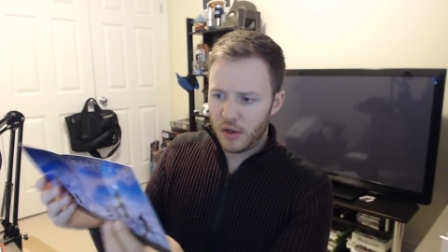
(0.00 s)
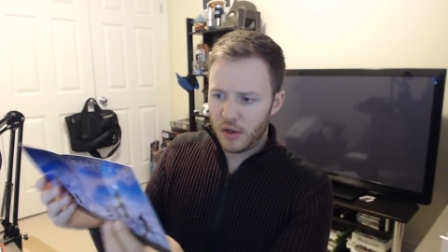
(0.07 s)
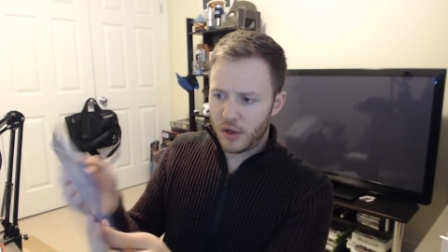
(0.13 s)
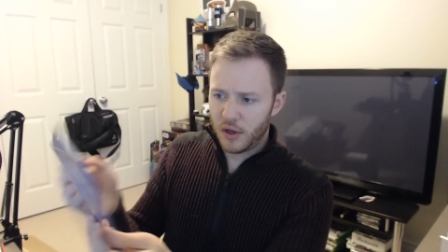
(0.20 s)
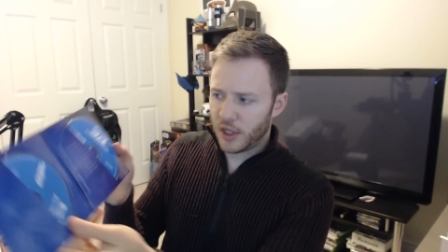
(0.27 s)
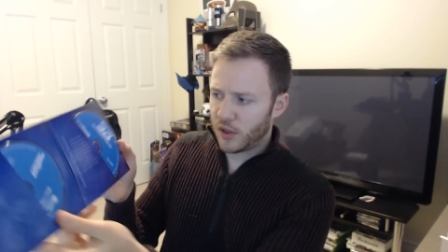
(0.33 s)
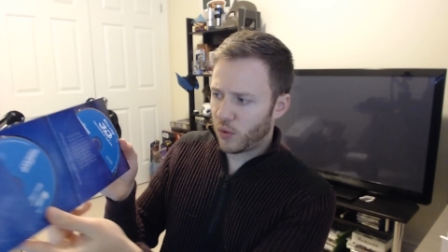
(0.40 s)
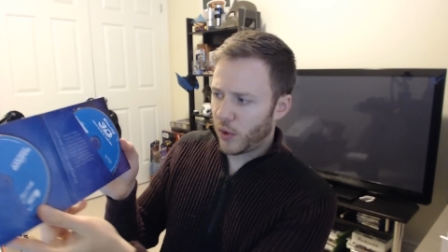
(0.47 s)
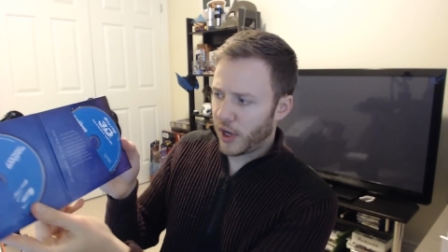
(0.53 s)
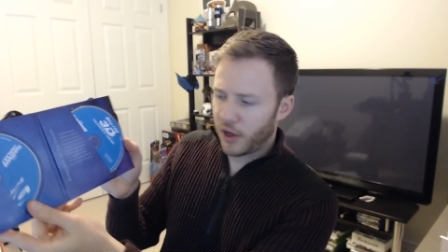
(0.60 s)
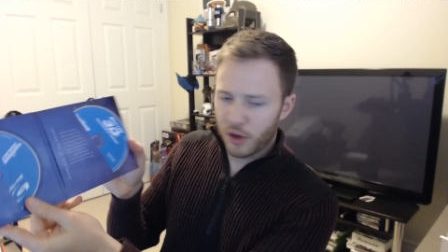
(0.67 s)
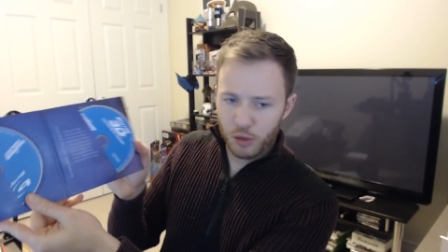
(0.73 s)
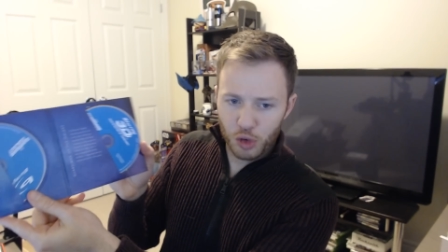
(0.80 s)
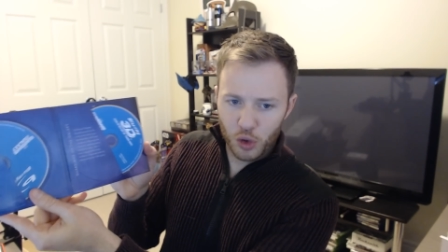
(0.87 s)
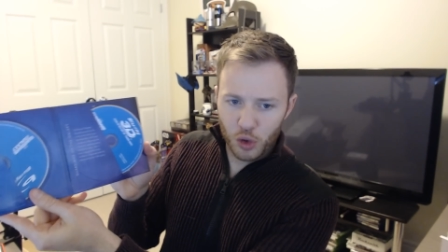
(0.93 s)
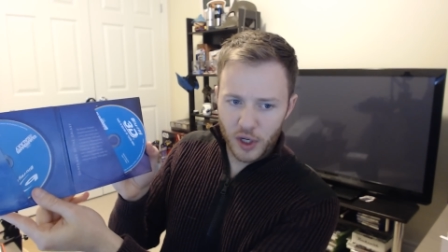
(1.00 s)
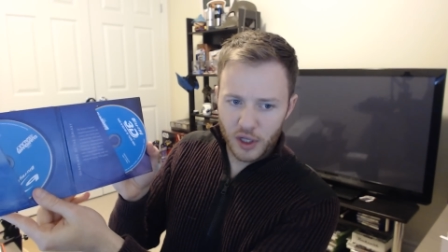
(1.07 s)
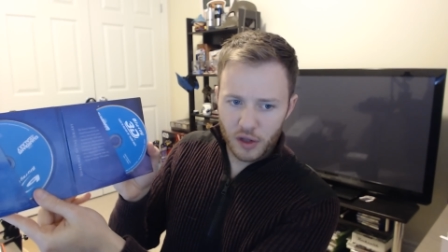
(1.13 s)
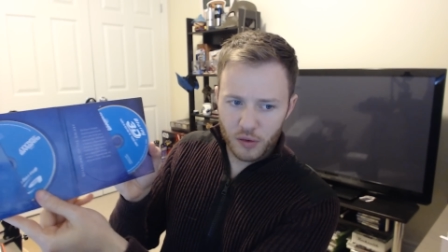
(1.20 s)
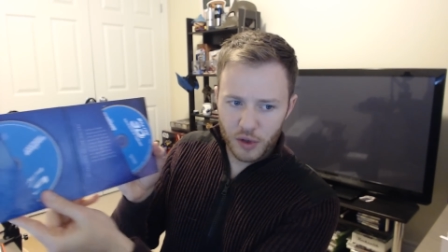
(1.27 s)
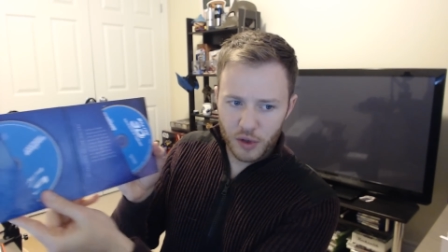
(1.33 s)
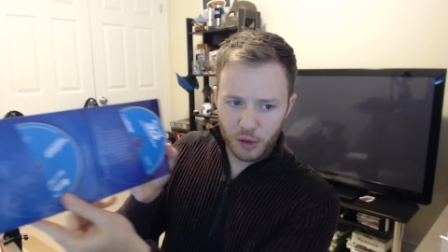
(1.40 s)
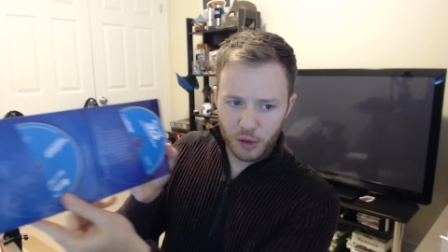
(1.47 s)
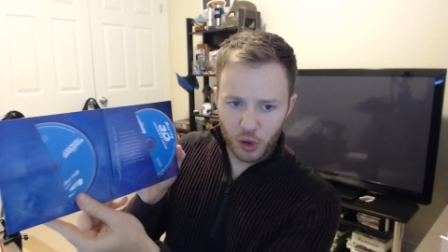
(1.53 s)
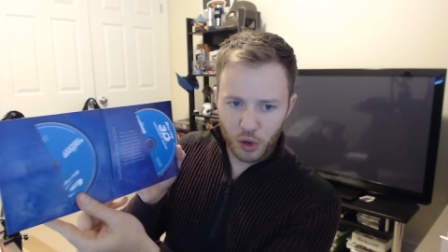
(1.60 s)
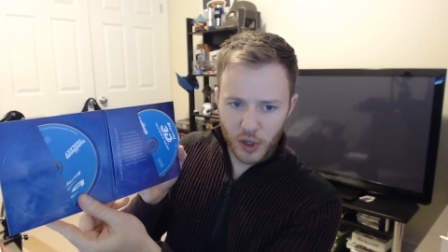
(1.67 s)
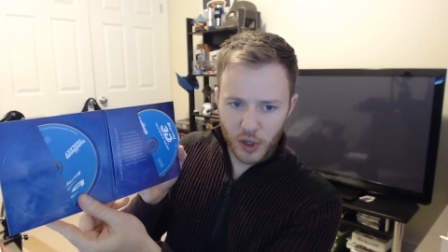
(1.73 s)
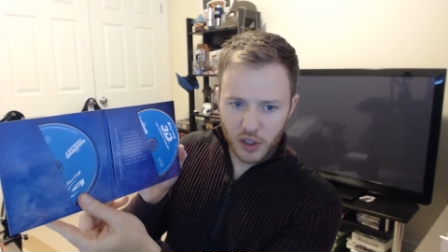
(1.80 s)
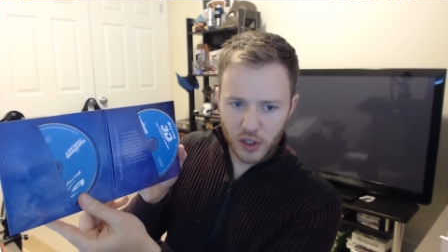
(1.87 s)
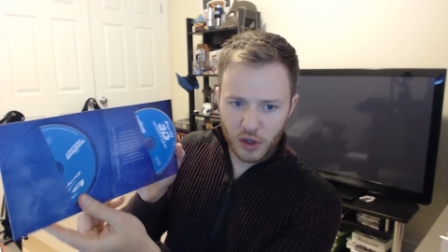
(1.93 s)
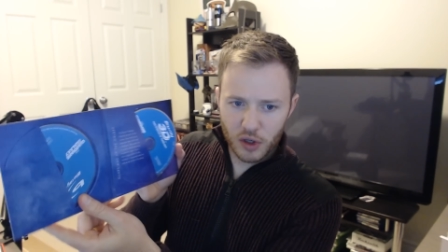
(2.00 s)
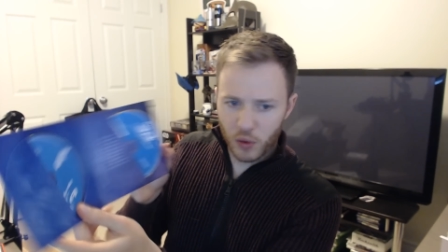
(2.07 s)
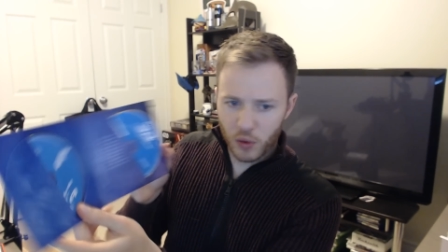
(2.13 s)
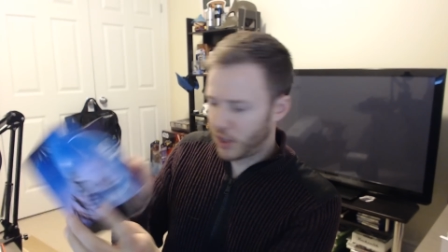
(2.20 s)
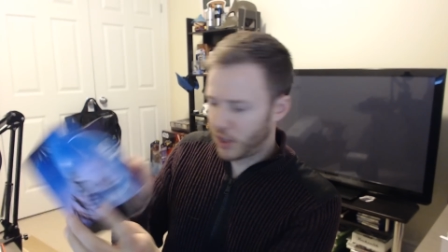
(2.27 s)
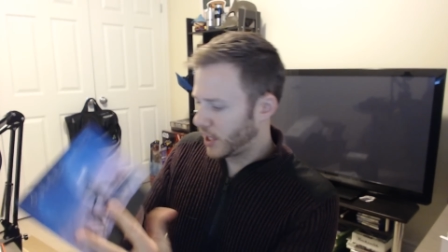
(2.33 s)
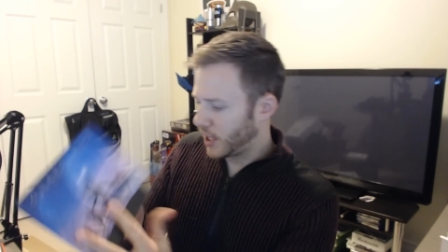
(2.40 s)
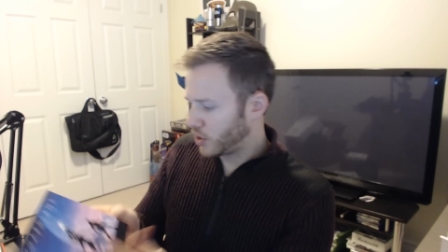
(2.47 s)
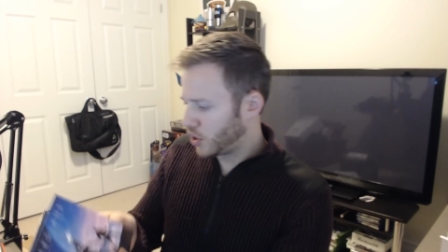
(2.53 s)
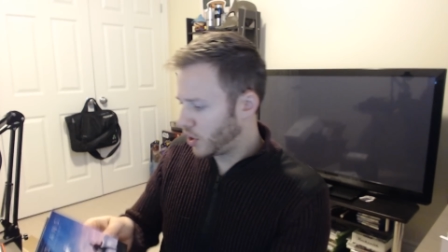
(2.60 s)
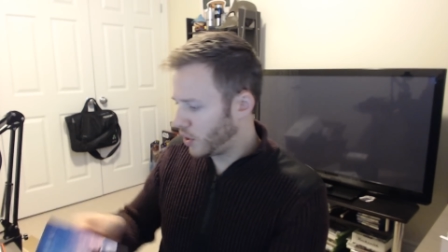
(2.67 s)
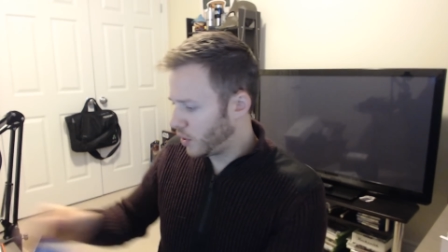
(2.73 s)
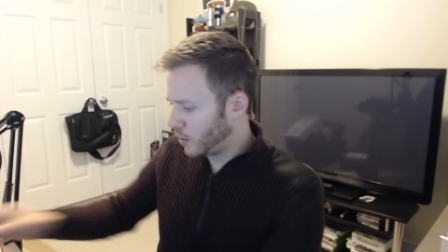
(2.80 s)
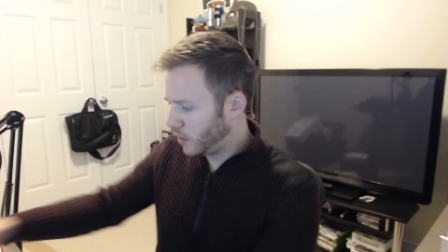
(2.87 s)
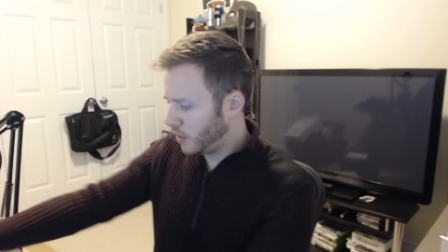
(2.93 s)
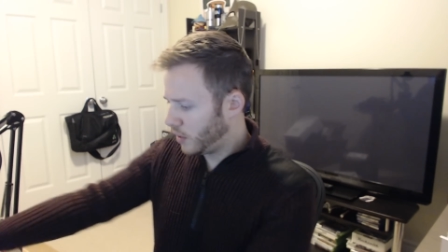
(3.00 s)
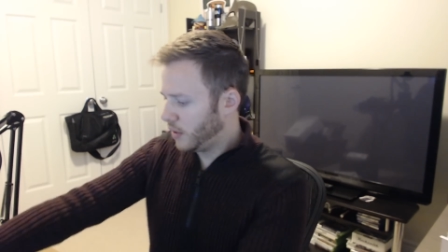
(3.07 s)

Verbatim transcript: You got the regular Blu-ray and the 3D Blu-ray. So each one of these has two,